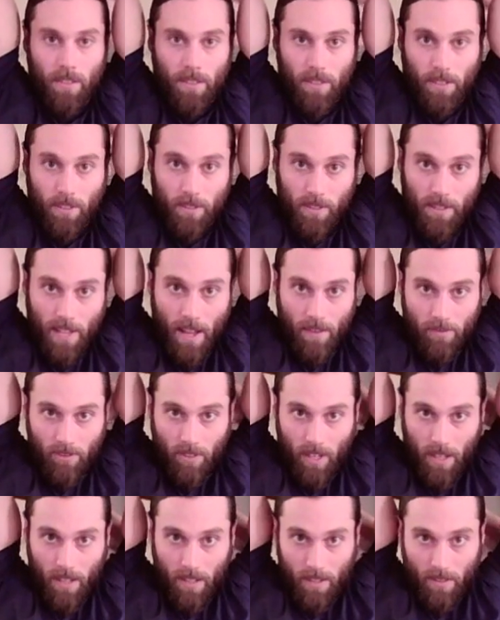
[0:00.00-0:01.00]
Your left
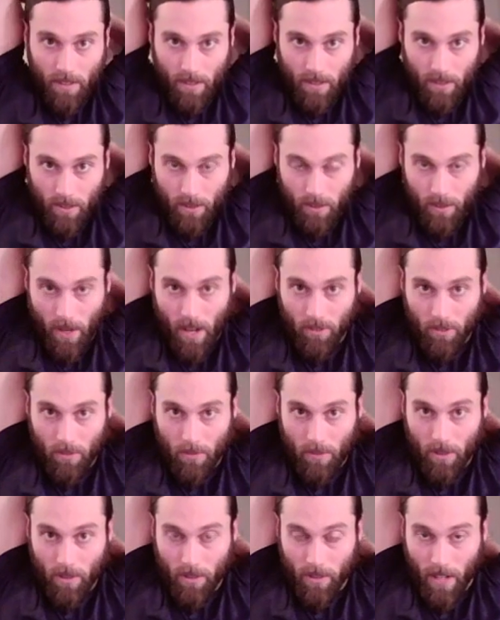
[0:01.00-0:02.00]
hand
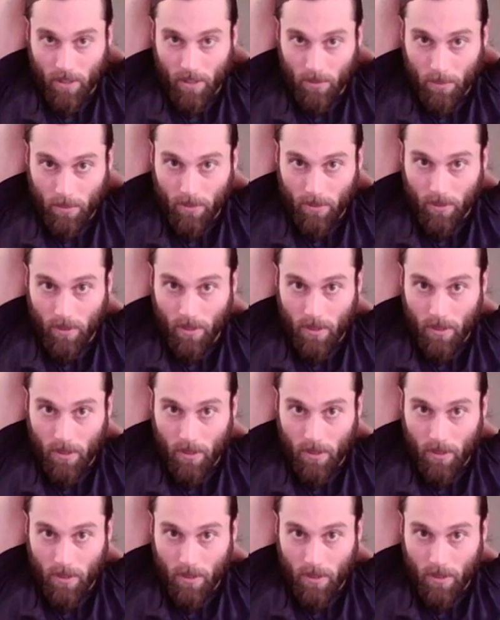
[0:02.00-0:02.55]
clasps